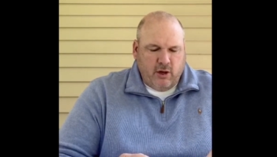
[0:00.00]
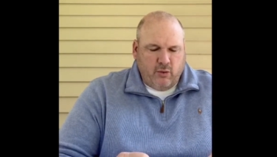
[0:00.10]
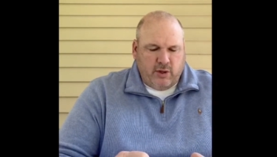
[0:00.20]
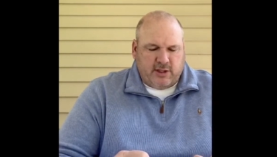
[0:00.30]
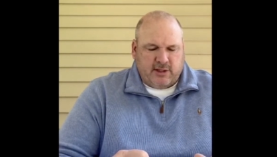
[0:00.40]

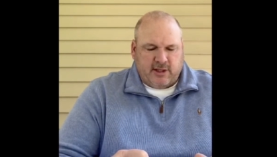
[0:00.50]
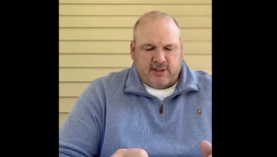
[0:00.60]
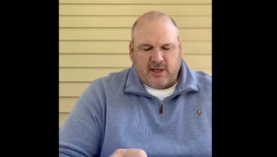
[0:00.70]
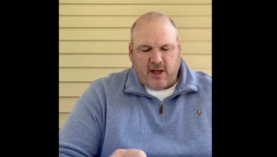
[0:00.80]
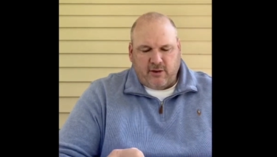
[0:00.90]
which is the
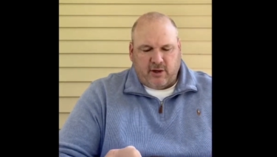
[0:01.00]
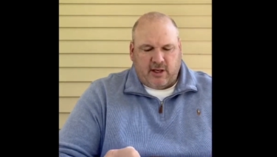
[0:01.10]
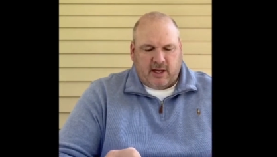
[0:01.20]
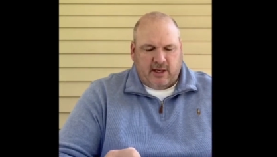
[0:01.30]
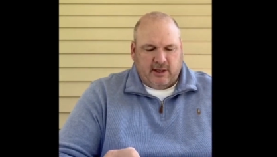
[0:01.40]
southern
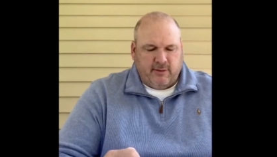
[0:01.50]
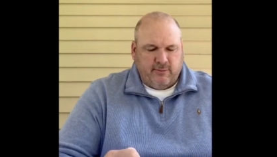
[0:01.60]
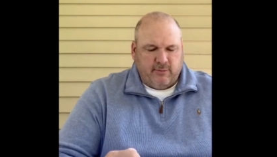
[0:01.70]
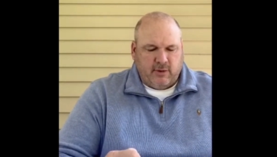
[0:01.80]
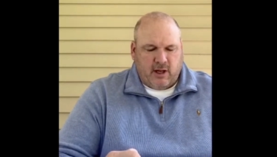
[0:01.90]
kingdom
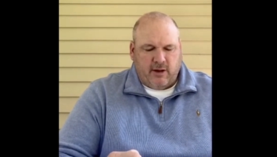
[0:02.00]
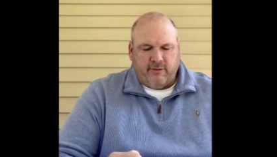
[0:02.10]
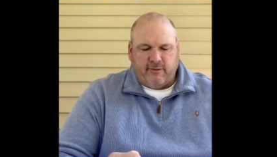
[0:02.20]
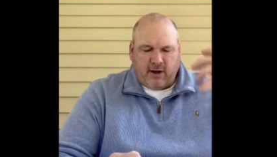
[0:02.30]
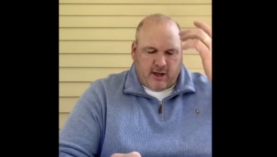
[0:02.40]

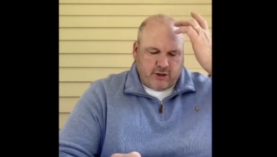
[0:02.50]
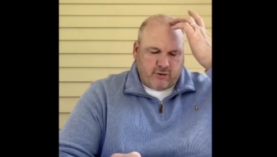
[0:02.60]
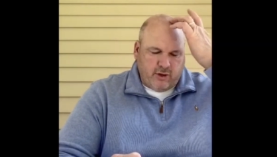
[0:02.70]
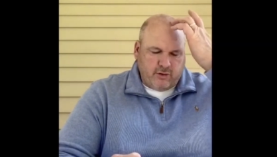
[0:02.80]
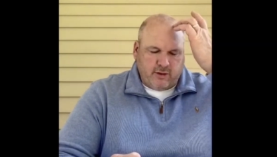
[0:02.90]
of uh,
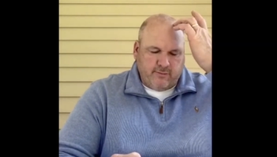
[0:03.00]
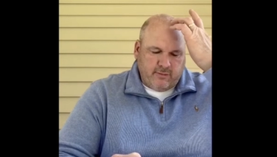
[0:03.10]
Jerusalem,